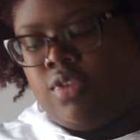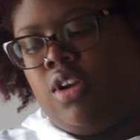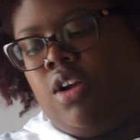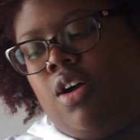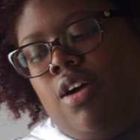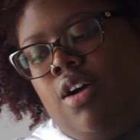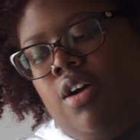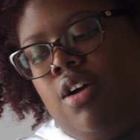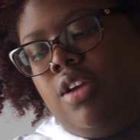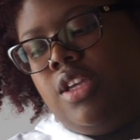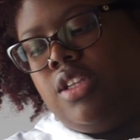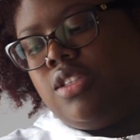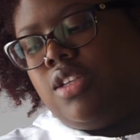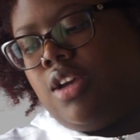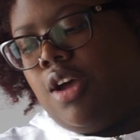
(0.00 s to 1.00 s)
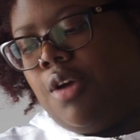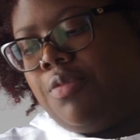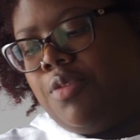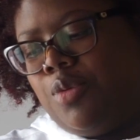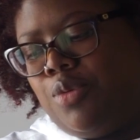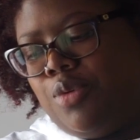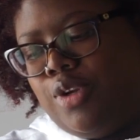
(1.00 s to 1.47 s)
Aw, he took
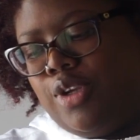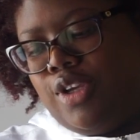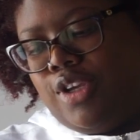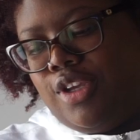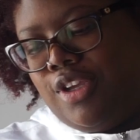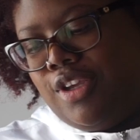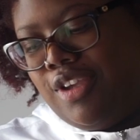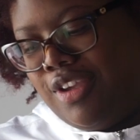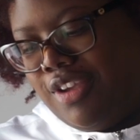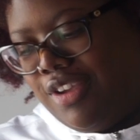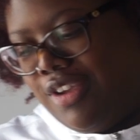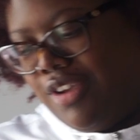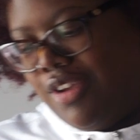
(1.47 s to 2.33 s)
off the ring.